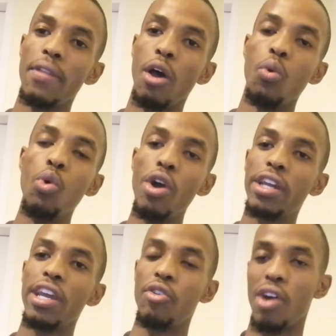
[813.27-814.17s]

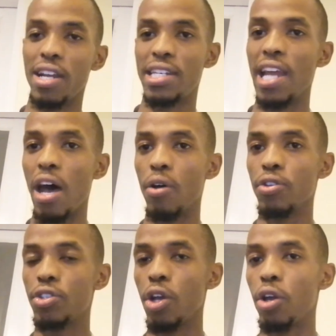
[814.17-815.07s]
working right now.
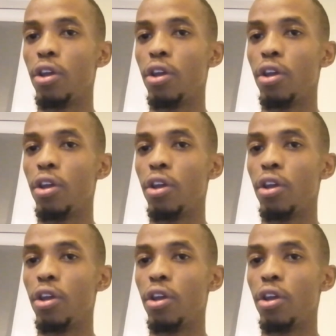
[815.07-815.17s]
So